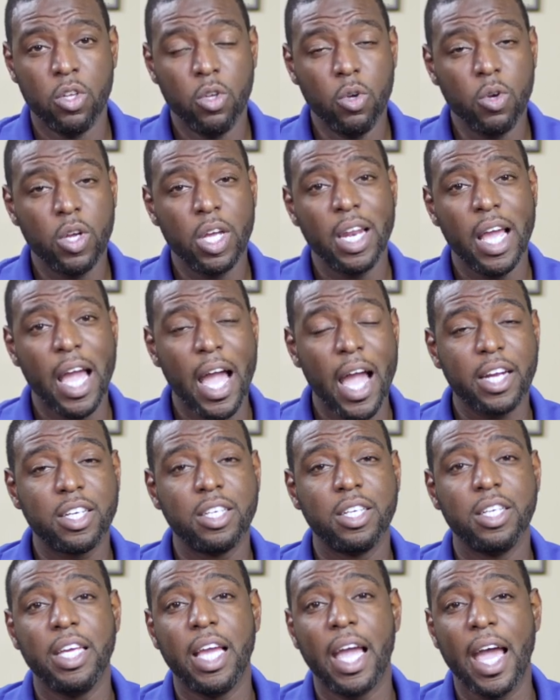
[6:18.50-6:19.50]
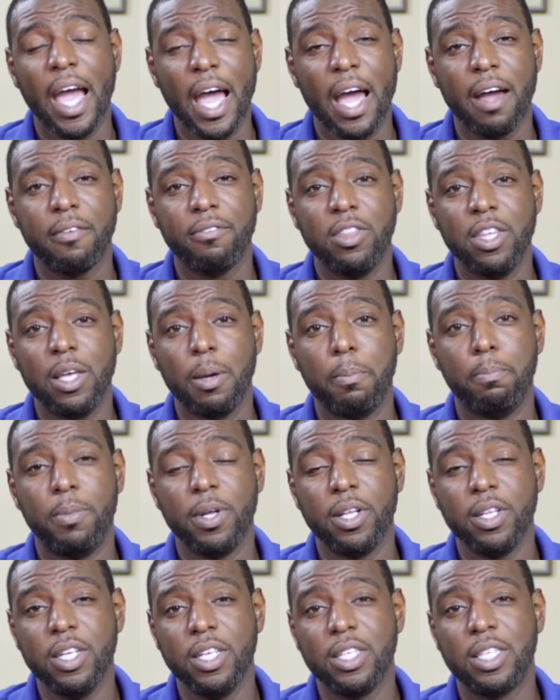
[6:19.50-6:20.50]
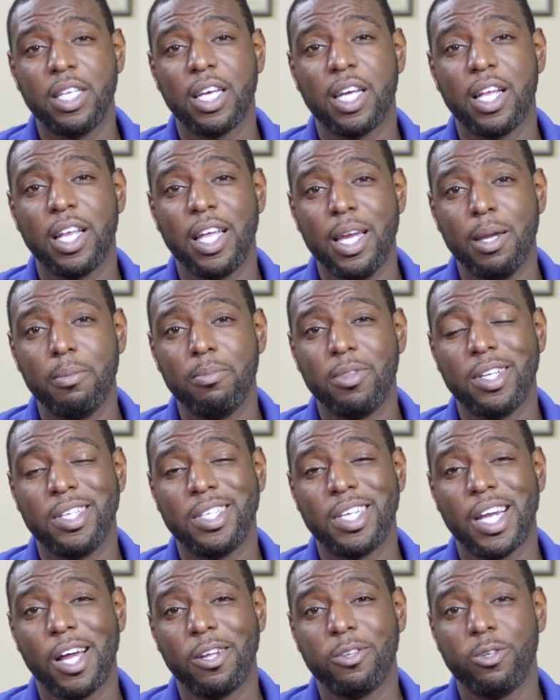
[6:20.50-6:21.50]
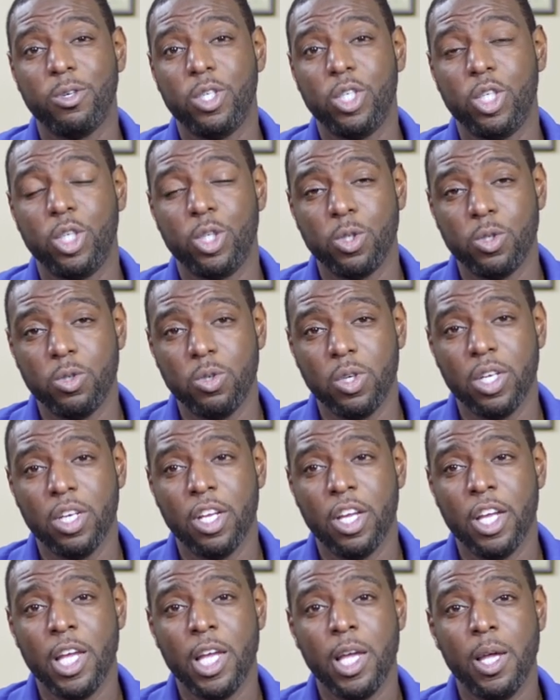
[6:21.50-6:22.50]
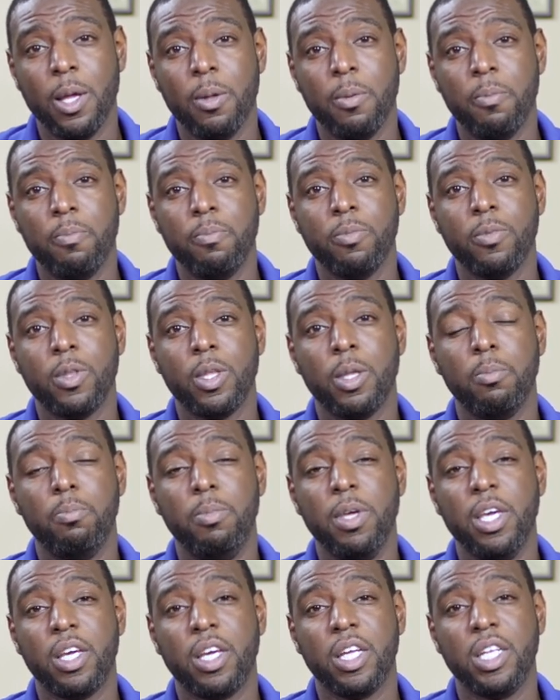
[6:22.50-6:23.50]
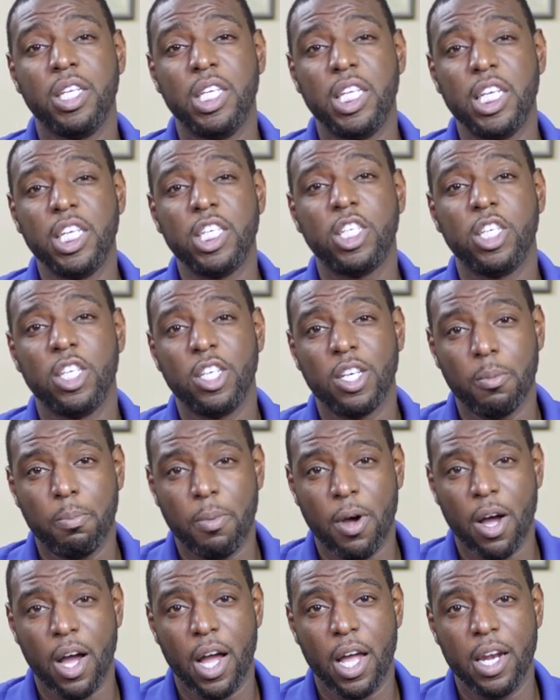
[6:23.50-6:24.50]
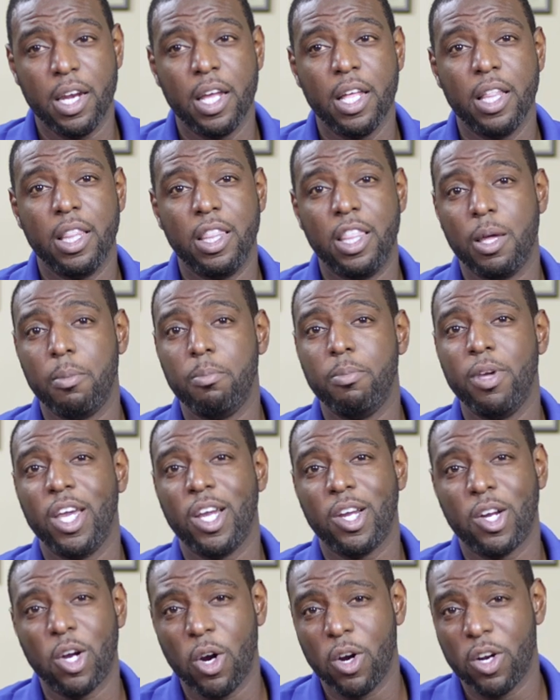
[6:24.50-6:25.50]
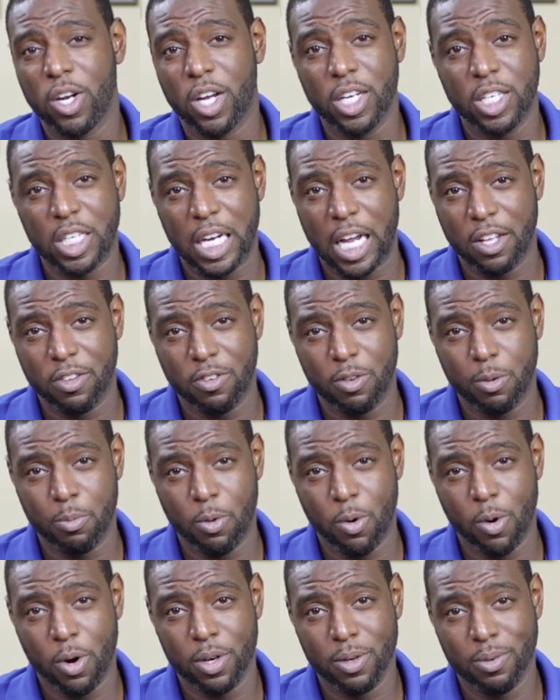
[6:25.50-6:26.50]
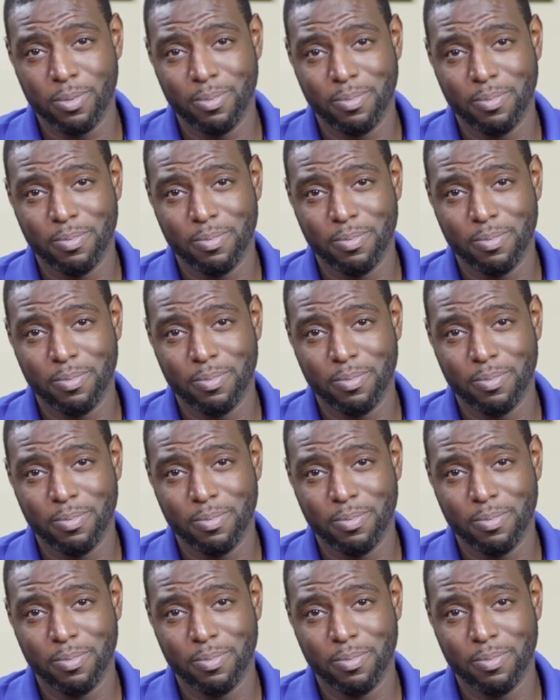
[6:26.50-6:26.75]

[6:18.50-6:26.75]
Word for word: you can actually have the ability to claim the child or children be conditioned upon them being current on child support.